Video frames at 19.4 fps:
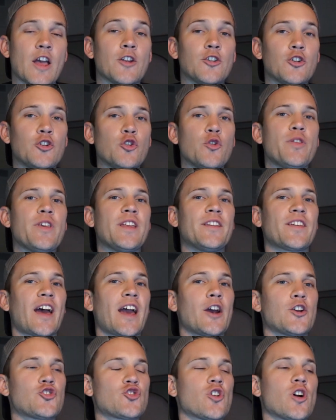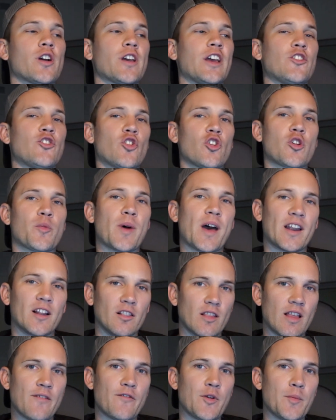To do the entire truck, it took about
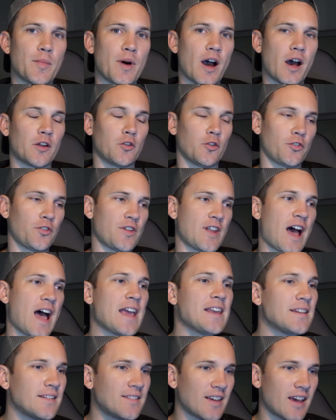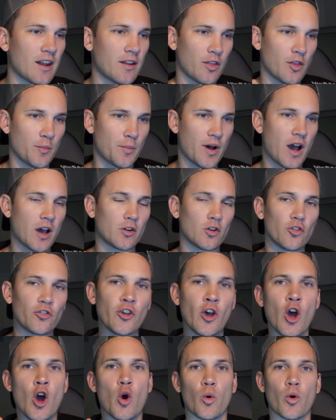11 bottles. 9 to 10 of the bottles
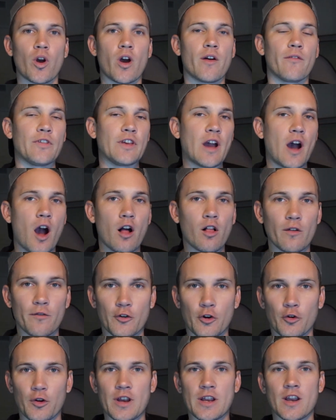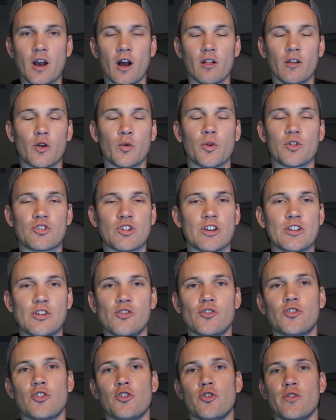were of the olive green color, which I
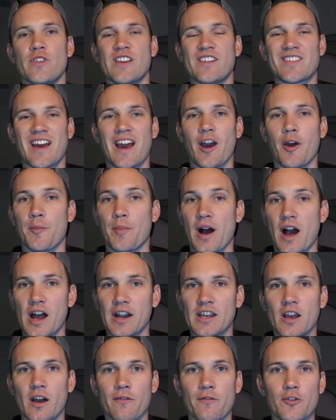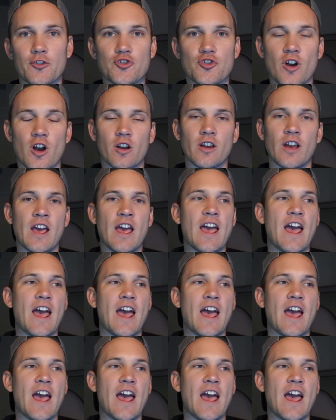used to do the entire body of the truck.